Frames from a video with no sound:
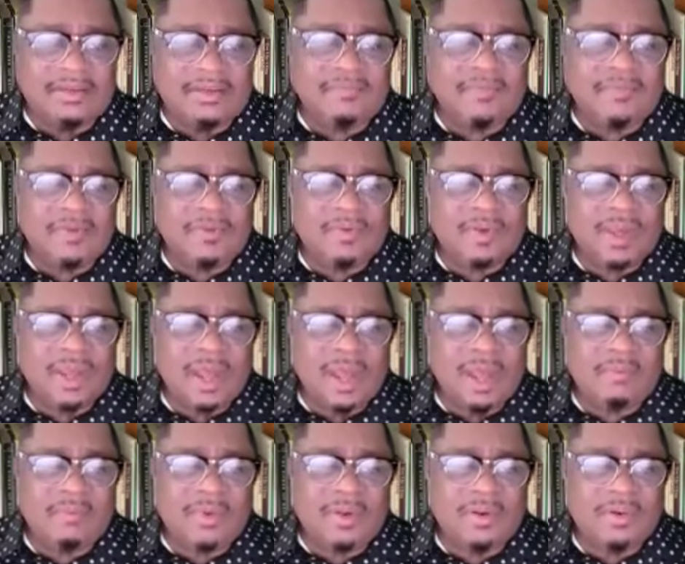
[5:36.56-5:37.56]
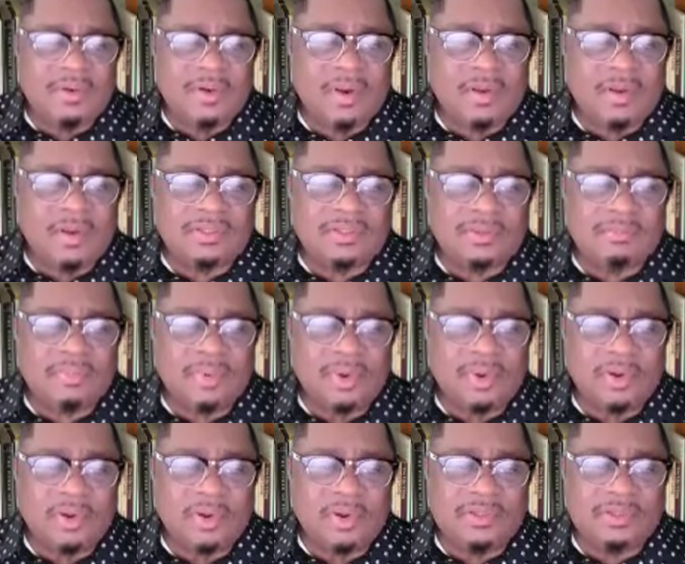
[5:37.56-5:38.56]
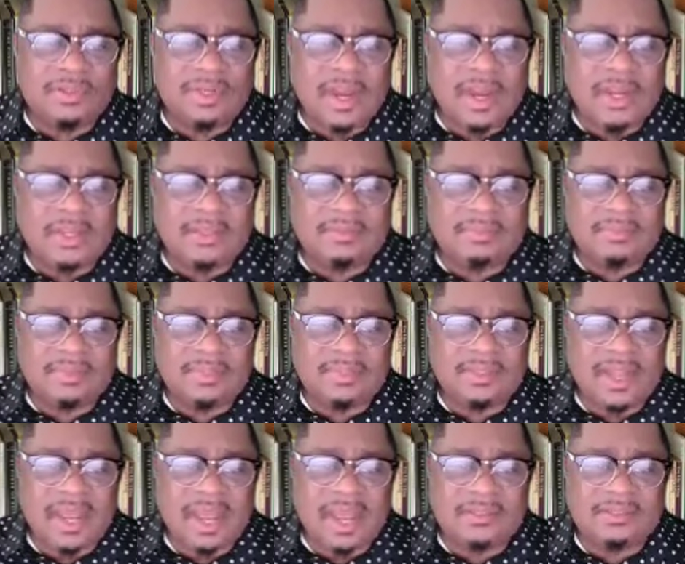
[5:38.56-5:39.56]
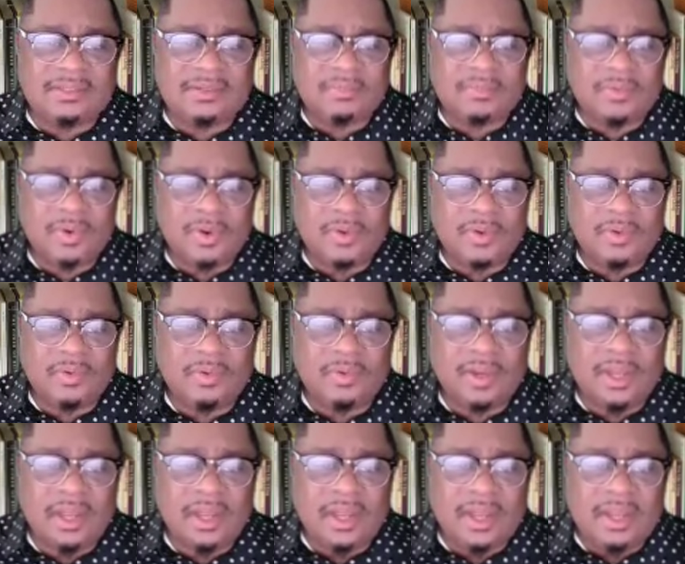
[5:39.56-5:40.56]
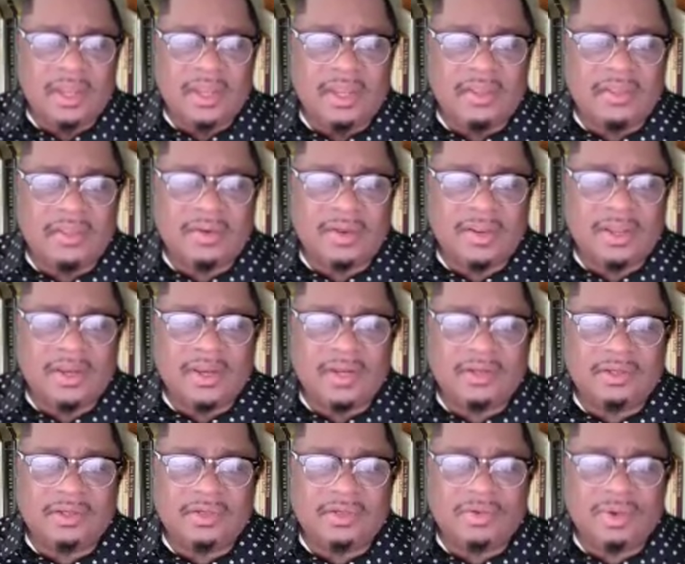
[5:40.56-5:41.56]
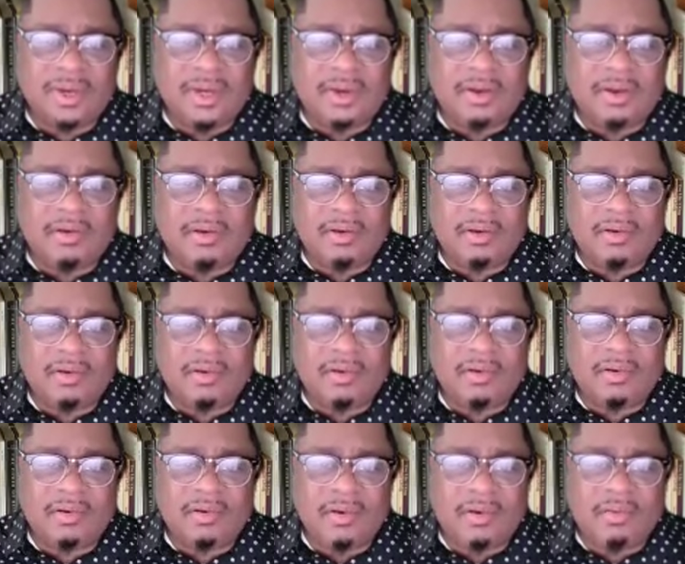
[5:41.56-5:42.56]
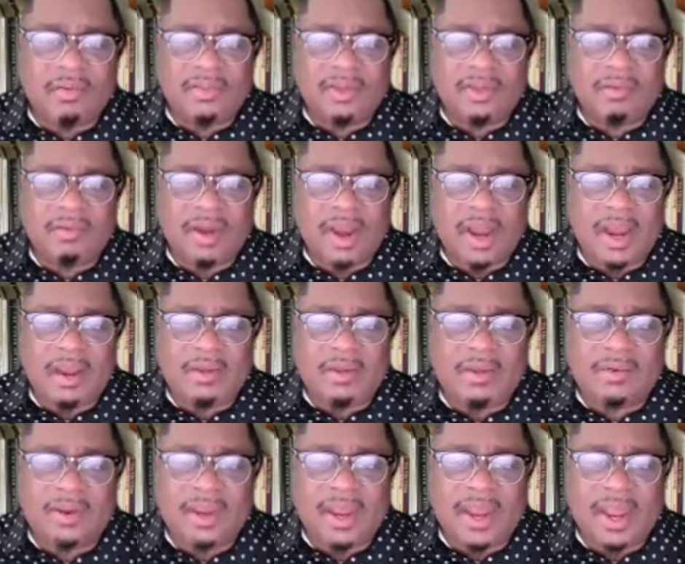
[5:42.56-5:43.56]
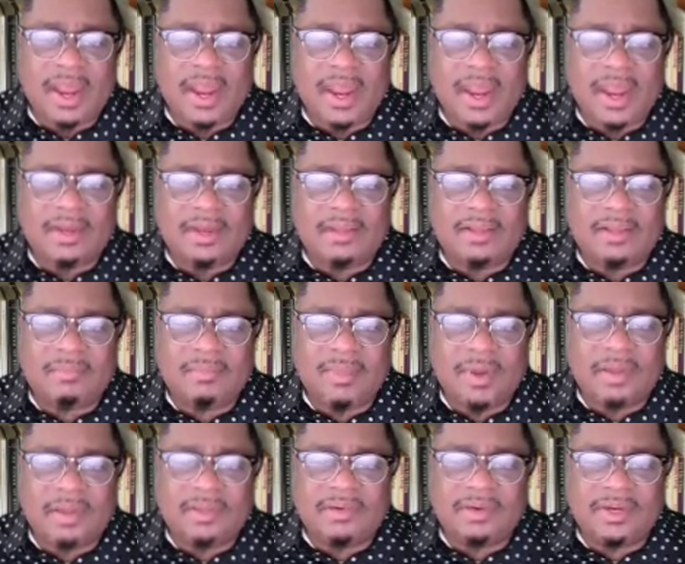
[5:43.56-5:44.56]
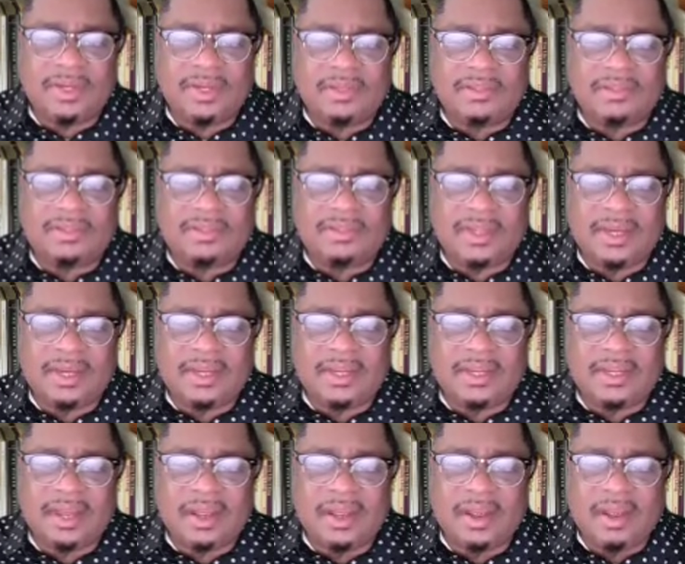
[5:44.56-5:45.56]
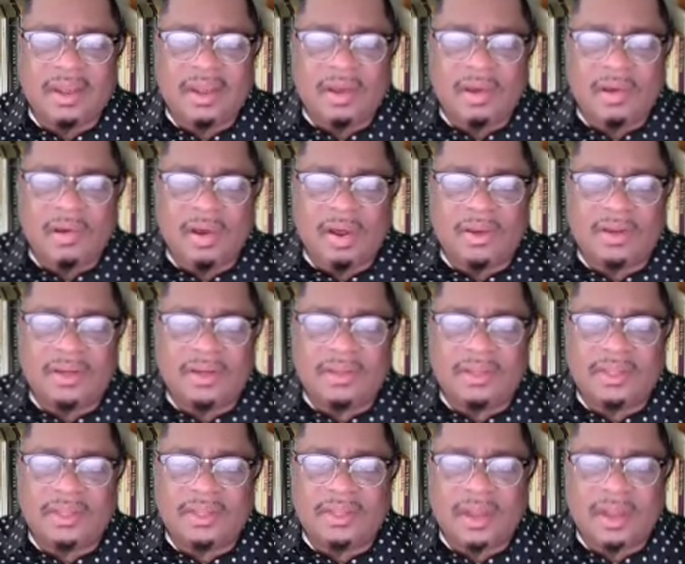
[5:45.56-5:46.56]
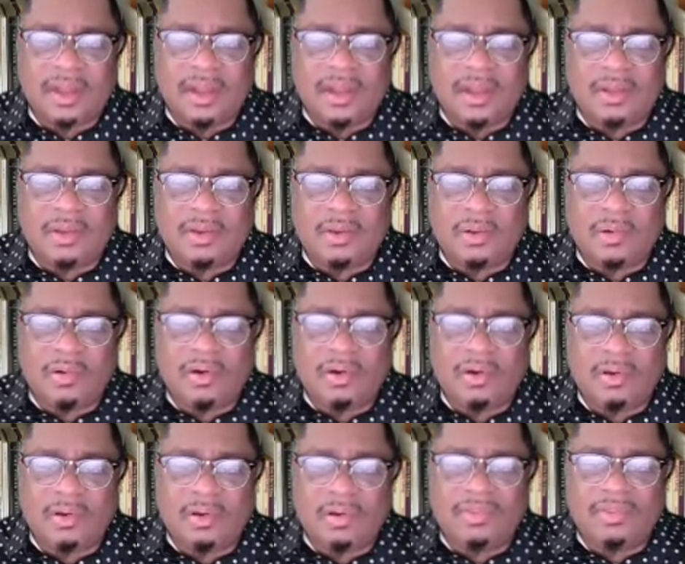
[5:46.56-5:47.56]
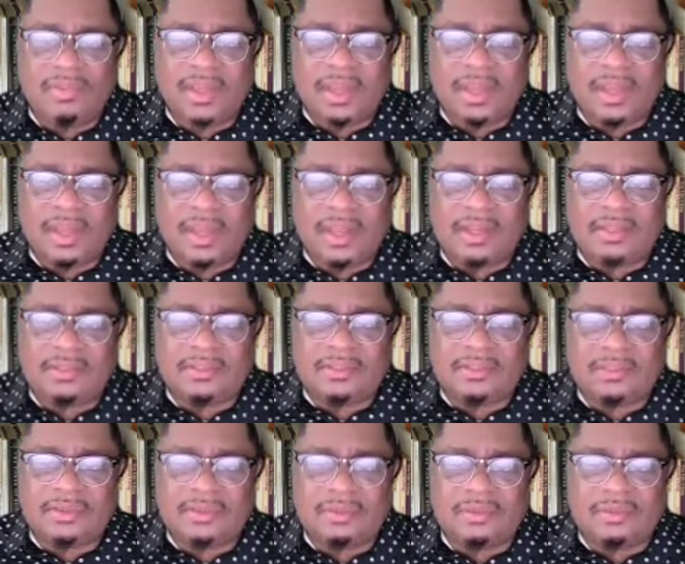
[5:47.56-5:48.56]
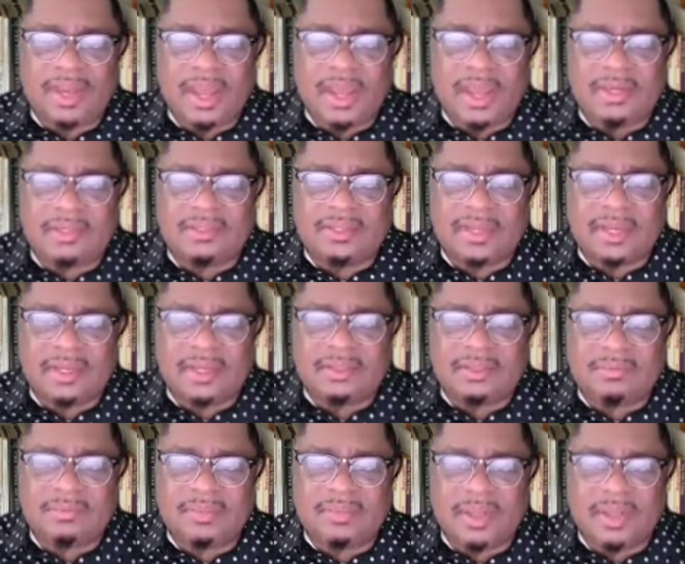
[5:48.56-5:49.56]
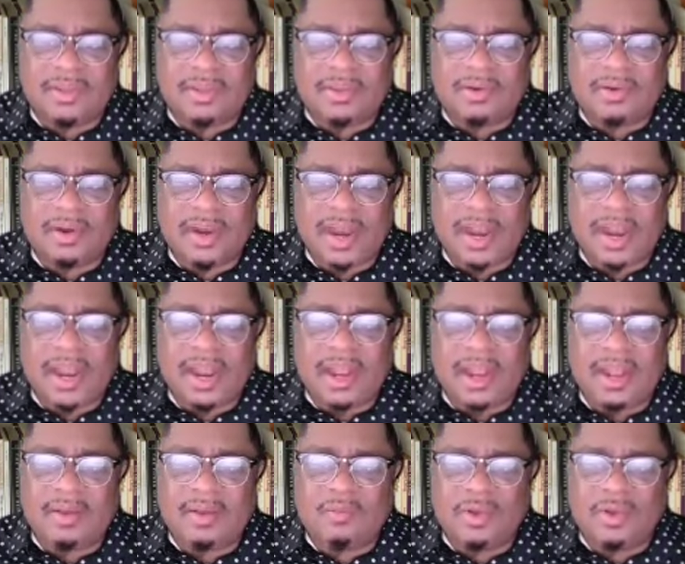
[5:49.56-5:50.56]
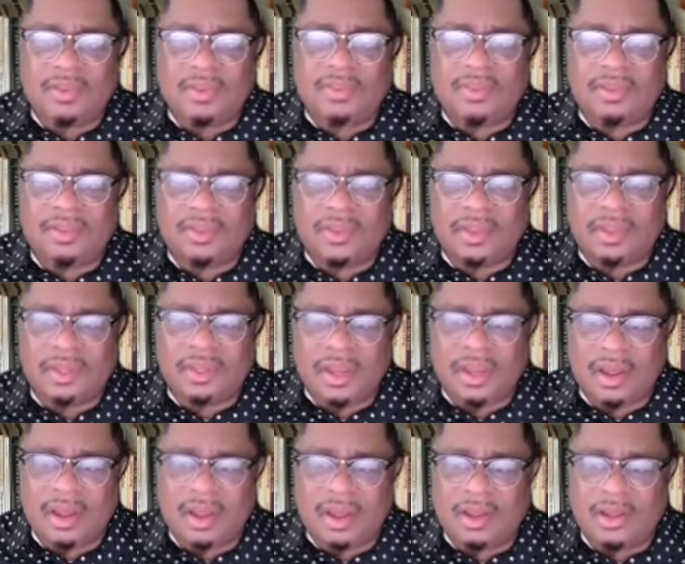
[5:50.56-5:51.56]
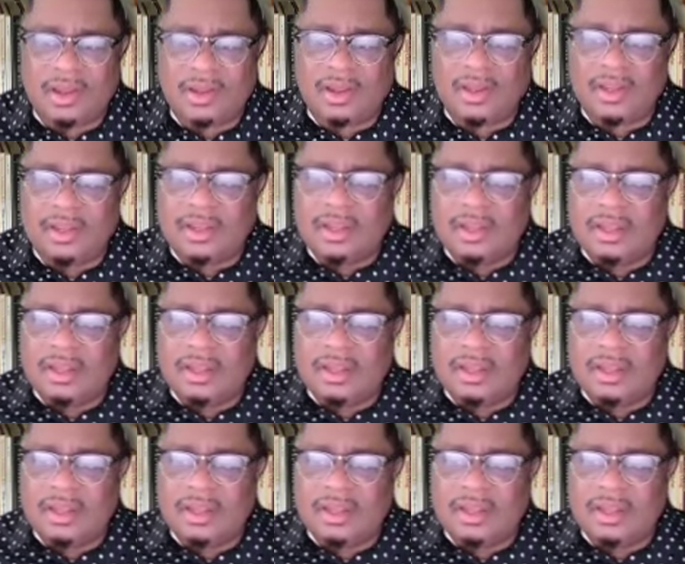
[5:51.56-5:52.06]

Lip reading: If you come across a bird's nest beside the road, either in a tree or on the ground, and the mother is sitting on the young or on the eggs, do not take the mother with the young.